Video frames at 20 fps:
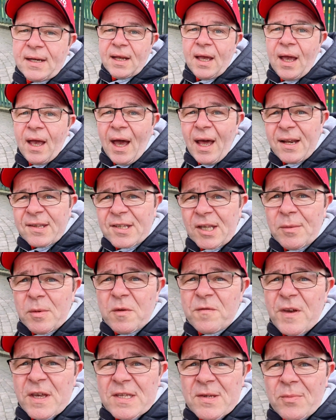and it's going to
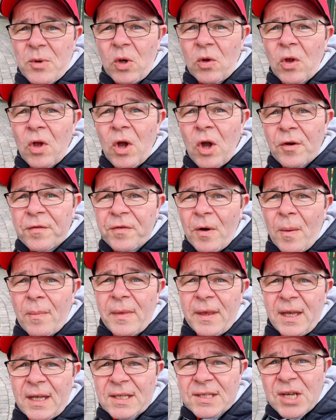be visible
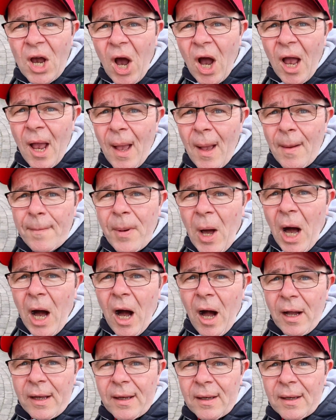from the entire park.